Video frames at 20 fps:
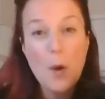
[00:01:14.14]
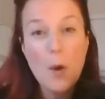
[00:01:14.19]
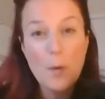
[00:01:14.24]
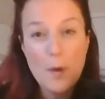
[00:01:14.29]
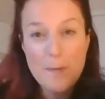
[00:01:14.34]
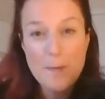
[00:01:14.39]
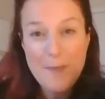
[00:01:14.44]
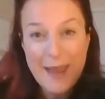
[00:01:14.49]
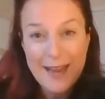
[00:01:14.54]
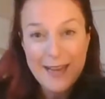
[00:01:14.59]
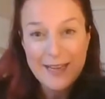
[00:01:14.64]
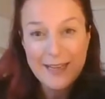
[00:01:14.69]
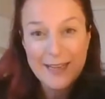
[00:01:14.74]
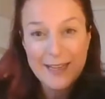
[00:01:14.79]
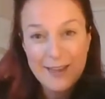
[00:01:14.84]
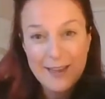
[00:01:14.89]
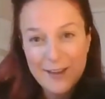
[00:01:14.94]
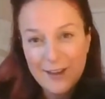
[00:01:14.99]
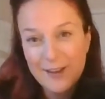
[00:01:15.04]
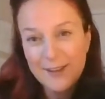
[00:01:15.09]
We're
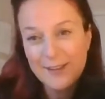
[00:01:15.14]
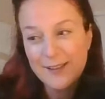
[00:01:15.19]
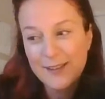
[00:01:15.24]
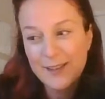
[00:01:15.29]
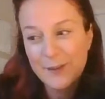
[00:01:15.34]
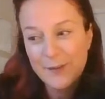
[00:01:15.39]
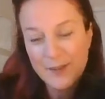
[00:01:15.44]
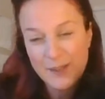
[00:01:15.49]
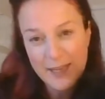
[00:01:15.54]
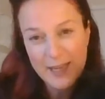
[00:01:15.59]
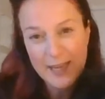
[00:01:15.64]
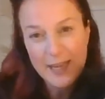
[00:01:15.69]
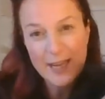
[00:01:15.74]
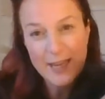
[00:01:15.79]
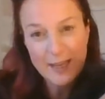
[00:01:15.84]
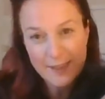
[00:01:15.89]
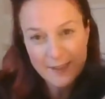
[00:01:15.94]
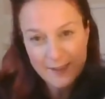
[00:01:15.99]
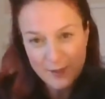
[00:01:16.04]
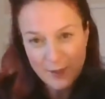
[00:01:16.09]
making lots of
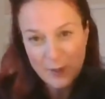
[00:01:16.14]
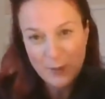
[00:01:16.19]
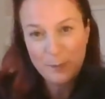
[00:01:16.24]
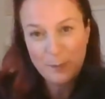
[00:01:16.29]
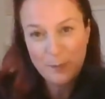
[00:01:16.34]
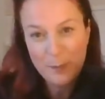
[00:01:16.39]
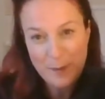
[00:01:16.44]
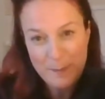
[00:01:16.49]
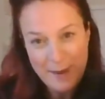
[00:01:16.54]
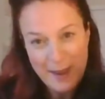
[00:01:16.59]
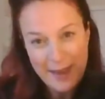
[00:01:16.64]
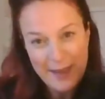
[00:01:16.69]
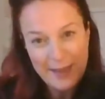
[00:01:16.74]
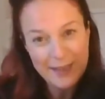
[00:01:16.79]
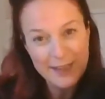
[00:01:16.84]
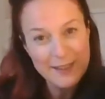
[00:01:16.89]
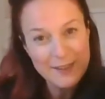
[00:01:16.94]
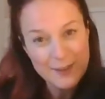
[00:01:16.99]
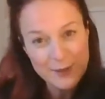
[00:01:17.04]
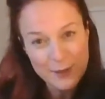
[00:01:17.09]
silly soup, we're
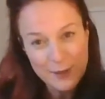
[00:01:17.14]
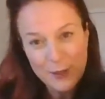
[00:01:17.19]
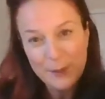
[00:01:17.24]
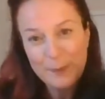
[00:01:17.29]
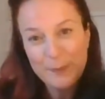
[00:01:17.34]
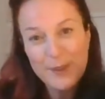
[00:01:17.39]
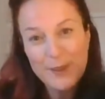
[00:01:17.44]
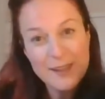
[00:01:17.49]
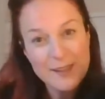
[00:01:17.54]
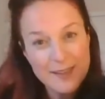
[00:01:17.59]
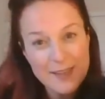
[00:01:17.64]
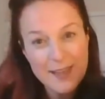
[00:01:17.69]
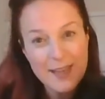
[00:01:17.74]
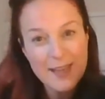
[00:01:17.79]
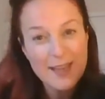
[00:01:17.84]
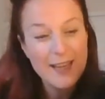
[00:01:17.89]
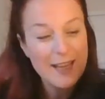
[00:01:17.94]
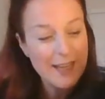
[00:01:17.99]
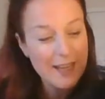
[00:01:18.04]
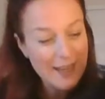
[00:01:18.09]
making soup that's
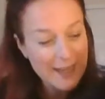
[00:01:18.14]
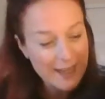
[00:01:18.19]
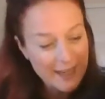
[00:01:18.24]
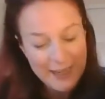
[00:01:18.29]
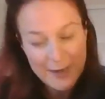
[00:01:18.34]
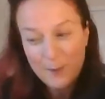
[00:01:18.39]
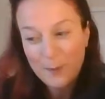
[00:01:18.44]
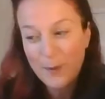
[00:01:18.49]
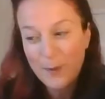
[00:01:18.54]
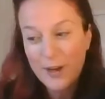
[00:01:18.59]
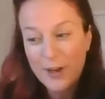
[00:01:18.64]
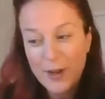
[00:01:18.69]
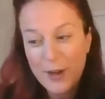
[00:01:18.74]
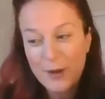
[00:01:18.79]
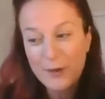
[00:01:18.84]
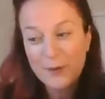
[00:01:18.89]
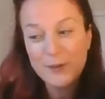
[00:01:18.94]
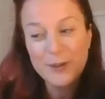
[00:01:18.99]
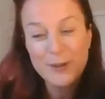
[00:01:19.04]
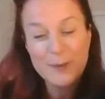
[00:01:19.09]
silly. We're
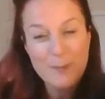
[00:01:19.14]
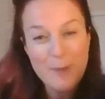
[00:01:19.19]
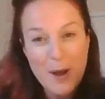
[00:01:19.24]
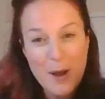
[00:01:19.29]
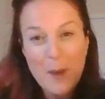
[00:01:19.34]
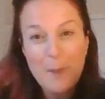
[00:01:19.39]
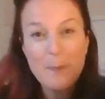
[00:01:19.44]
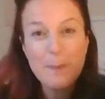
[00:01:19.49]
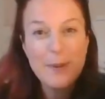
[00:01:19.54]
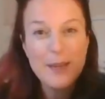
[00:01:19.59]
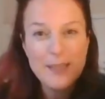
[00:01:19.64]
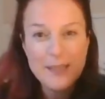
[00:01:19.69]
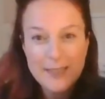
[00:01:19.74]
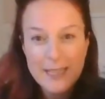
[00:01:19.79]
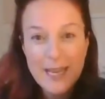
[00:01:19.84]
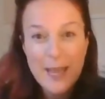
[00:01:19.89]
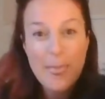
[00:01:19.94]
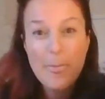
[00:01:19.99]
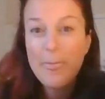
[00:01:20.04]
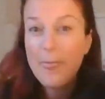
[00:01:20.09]
going to pop
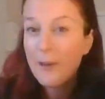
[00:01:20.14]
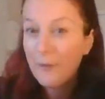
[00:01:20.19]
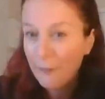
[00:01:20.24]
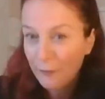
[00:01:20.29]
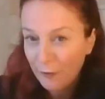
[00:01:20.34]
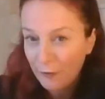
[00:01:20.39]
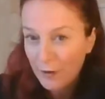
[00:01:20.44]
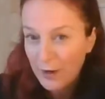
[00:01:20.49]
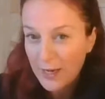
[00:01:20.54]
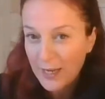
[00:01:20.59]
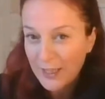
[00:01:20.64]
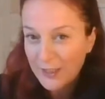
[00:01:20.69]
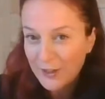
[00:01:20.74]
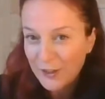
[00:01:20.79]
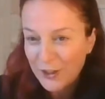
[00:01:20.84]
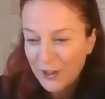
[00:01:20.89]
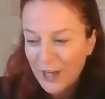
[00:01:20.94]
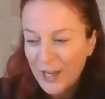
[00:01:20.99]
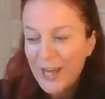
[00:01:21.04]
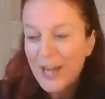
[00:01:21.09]
it in the
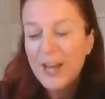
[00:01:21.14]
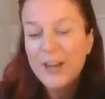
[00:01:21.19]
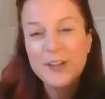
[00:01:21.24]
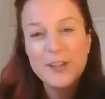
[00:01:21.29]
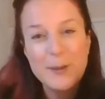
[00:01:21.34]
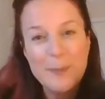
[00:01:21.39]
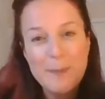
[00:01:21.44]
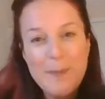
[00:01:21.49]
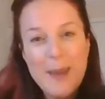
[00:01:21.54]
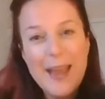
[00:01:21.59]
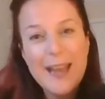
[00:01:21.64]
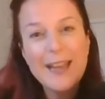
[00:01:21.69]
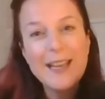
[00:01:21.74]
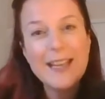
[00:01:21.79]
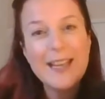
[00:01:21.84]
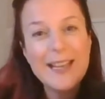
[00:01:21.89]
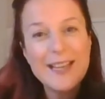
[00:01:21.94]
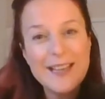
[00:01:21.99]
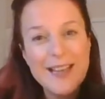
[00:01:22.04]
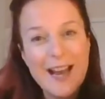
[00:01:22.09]
fridge to
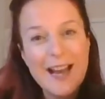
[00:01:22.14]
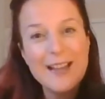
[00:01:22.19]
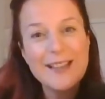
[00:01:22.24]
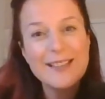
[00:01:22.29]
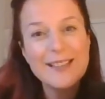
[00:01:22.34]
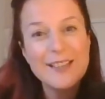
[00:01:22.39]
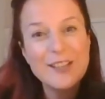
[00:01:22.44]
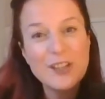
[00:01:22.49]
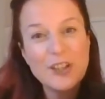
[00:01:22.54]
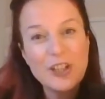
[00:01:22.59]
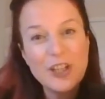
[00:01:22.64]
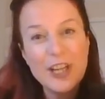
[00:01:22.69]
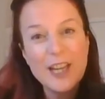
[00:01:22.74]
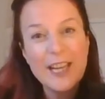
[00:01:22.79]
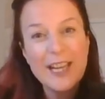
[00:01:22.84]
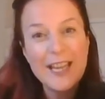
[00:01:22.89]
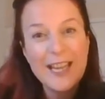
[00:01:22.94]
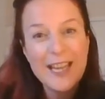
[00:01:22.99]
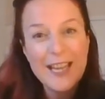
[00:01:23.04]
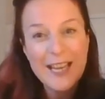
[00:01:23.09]
make it nice and
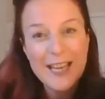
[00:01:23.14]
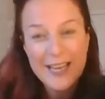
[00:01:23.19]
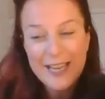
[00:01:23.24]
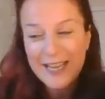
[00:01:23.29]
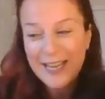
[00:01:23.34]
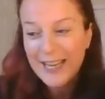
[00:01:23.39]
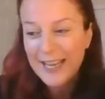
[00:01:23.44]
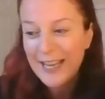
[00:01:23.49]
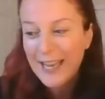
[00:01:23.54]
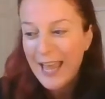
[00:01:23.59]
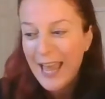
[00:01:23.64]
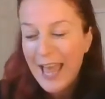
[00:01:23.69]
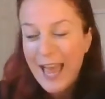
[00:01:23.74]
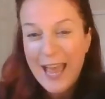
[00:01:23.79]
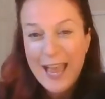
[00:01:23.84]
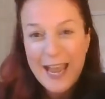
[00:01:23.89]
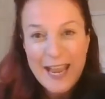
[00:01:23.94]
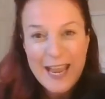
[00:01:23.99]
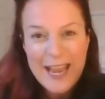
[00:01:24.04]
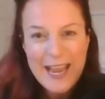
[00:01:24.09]
chilly.
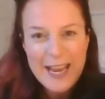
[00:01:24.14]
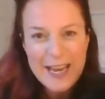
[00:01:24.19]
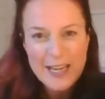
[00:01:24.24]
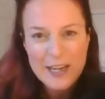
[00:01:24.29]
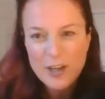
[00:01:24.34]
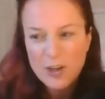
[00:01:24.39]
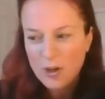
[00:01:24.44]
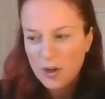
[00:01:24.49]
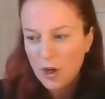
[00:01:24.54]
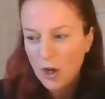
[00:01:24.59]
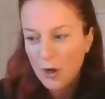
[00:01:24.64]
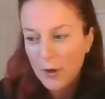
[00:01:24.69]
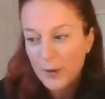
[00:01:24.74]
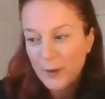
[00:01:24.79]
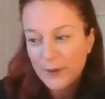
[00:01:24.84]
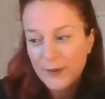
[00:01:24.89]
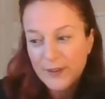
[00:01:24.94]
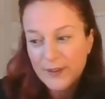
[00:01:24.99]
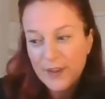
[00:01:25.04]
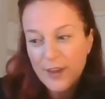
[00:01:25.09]
In
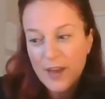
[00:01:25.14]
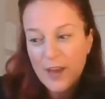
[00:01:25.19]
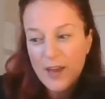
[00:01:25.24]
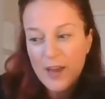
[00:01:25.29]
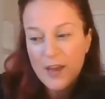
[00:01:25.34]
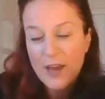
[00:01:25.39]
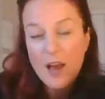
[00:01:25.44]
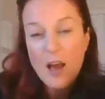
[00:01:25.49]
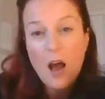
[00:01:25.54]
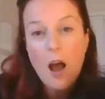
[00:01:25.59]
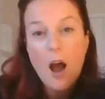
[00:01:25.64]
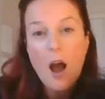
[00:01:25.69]
goes the